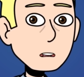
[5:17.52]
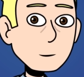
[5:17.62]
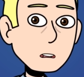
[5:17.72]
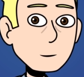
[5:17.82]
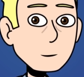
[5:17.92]

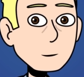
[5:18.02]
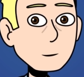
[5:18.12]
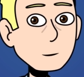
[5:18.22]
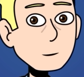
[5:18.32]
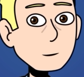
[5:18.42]
these
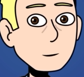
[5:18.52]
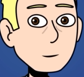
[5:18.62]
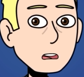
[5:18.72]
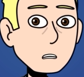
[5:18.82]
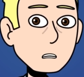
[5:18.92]
days?
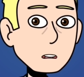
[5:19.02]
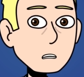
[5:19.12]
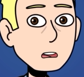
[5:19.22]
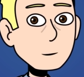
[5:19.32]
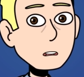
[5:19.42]
These
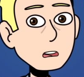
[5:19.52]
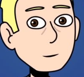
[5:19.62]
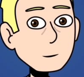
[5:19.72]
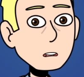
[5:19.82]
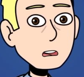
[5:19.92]
girls have
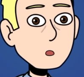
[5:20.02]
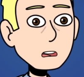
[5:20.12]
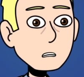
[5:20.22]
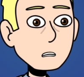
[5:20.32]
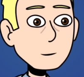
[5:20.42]

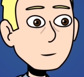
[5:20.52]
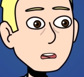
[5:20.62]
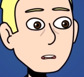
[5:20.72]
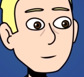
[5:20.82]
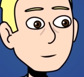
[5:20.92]
definitely
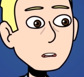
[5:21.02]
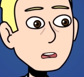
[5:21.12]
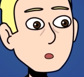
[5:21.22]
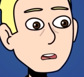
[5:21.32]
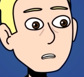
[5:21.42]
revised
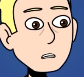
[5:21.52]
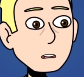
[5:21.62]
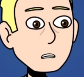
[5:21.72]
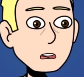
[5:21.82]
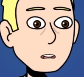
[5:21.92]
science
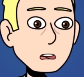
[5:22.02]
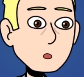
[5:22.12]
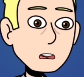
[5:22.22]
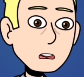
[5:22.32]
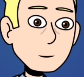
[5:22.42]
fiction
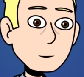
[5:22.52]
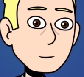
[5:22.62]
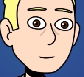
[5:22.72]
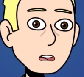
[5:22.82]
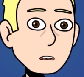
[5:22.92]
films,
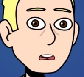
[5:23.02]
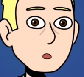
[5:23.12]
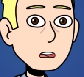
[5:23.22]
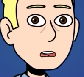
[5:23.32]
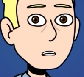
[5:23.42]
or
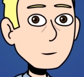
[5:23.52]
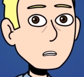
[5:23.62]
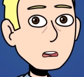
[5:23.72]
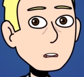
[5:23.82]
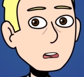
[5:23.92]
read
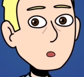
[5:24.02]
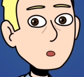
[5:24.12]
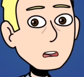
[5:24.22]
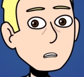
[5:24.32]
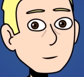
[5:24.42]
too much
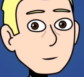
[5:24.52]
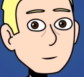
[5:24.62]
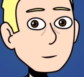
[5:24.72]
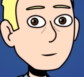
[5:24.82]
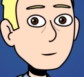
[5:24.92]
anime.
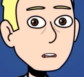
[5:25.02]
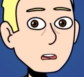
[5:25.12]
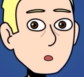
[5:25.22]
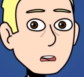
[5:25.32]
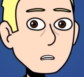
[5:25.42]
In
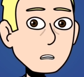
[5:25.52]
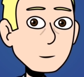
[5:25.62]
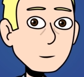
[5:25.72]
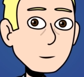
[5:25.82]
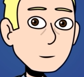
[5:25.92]
any case,
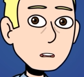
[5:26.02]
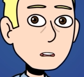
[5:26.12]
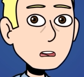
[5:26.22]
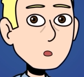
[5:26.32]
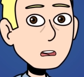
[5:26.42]
I
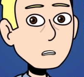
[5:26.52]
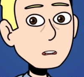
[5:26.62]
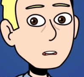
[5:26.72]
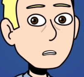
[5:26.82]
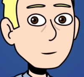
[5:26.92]
did not
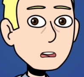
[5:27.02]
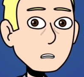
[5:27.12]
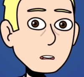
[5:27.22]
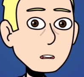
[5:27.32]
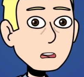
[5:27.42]
continue
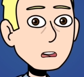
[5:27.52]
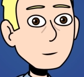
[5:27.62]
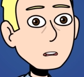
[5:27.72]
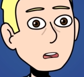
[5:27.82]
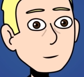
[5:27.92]
to listen
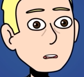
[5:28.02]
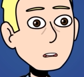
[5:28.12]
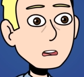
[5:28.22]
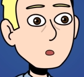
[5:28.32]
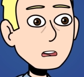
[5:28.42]
to this
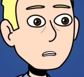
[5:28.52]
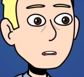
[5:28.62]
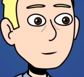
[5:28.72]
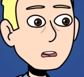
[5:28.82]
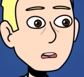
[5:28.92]
nonsense
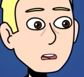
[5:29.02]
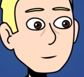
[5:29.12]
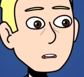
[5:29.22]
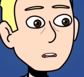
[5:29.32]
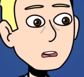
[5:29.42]
and
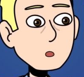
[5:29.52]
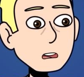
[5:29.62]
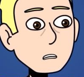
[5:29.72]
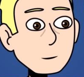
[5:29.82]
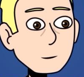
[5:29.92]
return to
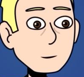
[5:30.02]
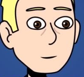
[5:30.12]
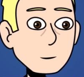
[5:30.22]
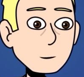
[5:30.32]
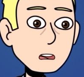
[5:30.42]
class.
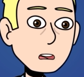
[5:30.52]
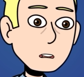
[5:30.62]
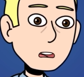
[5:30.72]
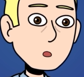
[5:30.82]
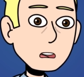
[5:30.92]

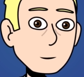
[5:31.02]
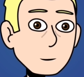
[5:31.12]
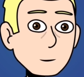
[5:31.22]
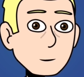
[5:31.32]
Once again,